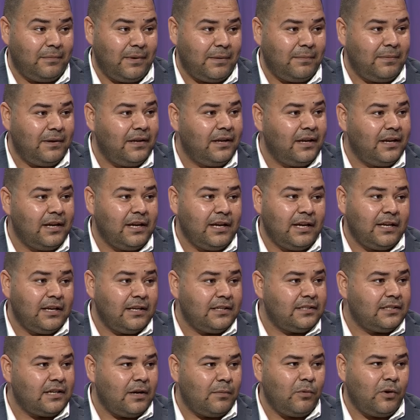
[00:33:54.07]
maybe
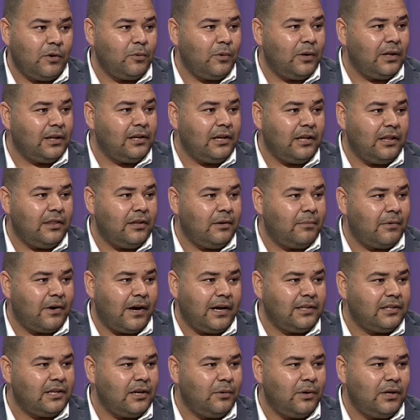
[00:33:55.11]
someone will kill them
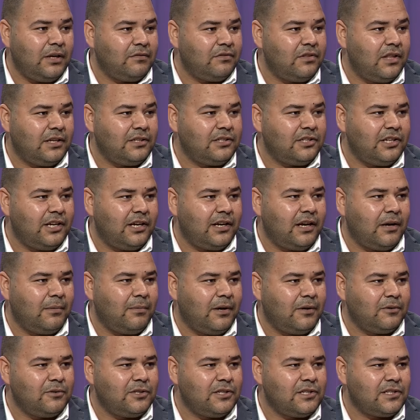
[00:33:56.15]
right away if they're sharing
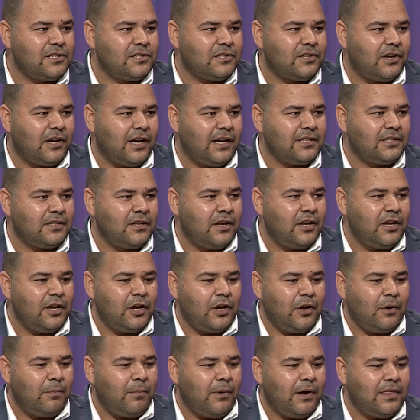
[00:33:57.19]
about Jesus mm. Christ.
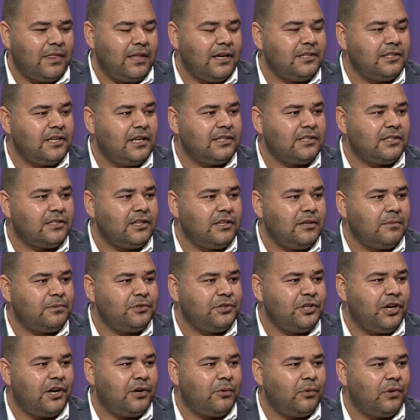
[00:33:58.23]
But they just keep
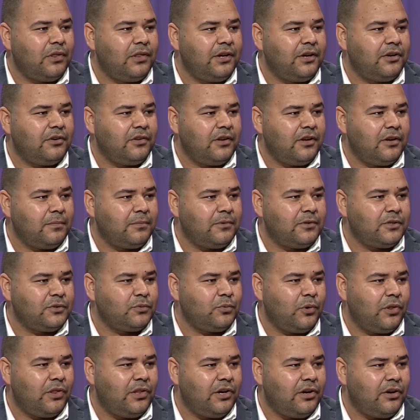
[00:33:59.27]
sharing with their neighbors,
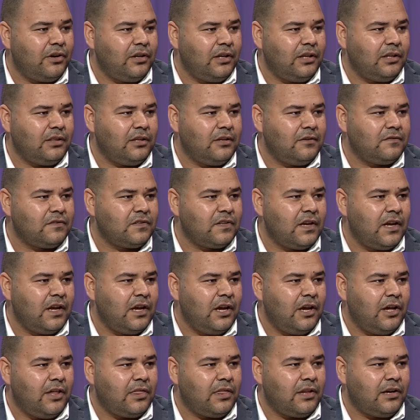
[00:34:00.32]
with their relatives.
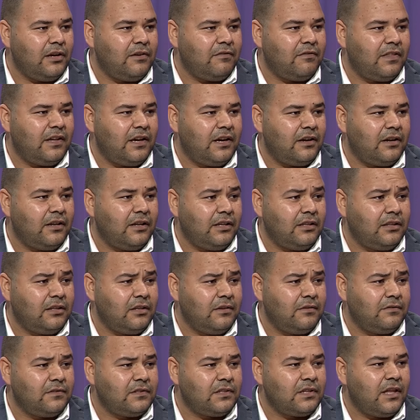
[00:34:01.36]
And three of their
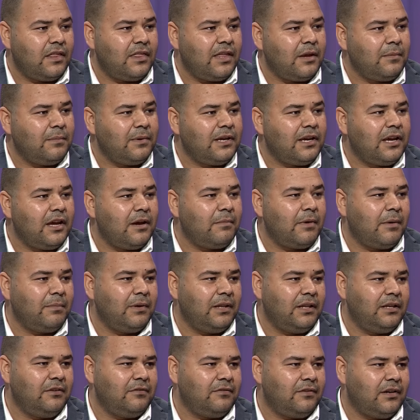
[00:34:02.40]
relatives, they became a
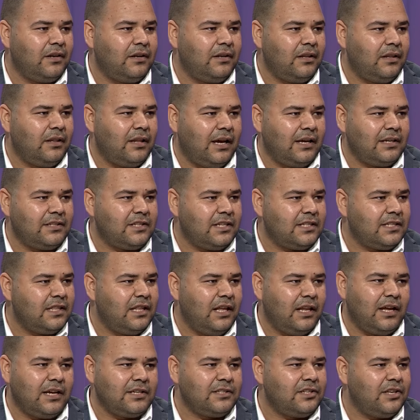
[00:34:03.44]
believer, like just the
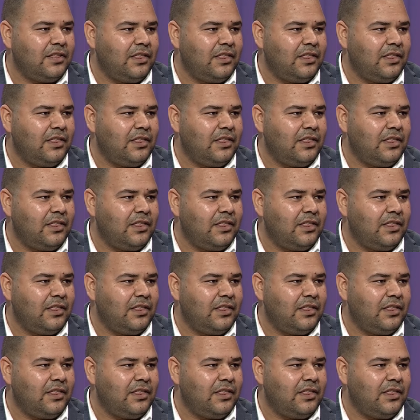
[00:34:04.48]
last